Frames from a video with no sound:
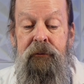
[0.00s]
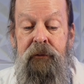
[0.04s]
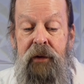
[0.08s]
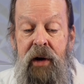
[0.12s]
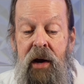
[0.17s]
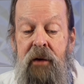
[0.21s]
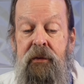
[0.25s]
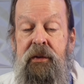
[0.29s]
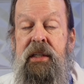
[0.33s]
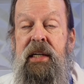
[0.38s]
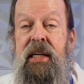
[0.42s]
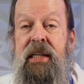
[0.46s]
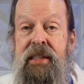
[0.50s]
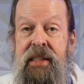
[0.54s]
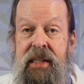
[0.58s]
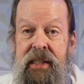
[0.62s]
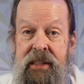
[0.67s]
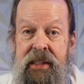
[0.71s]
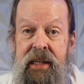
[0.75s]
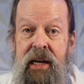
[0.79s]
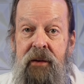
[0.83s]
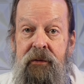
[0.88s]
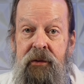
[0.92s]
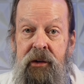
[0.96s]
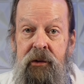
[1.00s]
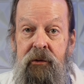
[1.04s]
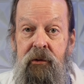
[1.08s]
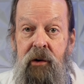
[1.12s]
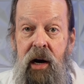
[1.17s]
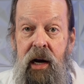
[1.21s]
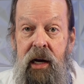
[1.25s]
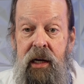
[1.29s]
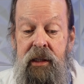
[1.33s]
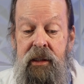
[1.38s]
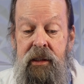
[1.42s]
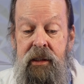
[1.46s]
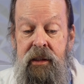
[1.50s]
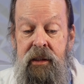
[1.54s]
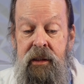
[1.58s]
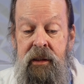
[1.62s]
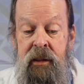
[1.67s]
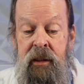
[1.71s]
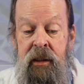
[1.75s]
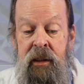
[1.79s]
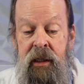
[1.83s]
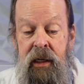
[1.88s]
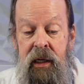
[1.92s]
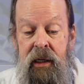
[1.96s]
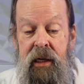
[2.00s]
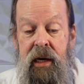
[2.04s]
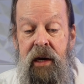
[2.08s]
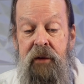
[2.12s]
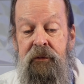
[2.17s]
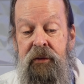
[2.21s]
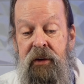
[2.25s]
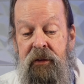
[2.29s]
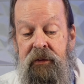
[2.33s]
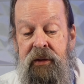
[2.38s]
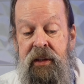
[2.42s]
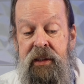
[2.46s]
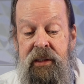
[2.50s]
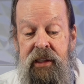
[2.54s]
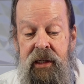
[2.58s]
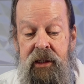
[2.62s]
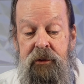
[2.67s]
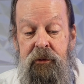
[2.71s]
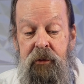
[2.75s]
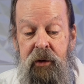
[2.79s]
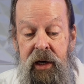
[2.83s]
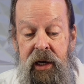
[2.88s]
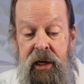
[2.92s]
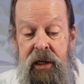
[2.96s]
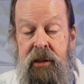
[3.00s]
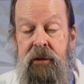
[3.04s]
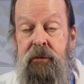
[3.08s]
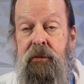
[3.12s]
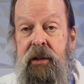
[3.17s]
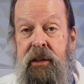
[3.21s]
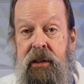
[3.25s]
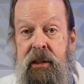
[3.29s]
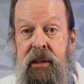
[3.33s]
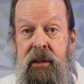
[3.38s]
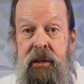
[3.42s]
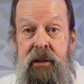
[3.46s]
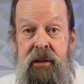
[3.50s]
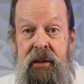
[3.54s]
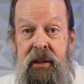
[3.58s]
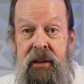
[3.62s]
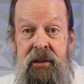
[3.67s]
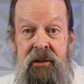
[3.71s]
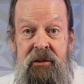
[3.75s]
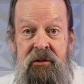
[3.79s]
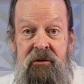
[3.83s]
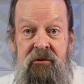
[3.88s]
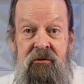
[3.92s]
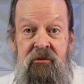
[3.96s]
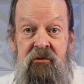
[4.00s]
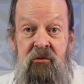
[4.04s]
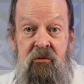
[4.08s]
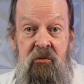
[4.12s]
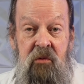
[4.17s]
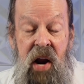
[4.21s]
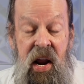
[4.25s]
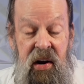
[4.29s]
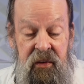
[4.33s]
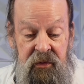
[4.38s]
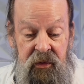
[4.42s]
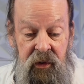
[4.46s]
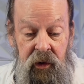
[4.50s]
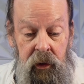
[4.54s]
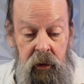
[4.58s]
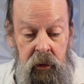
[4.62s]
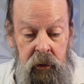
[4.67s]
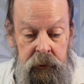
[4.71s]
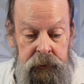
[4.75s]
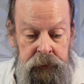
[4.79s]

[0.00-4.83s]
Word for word: 567 writes and 856 reads, which is just dreadful.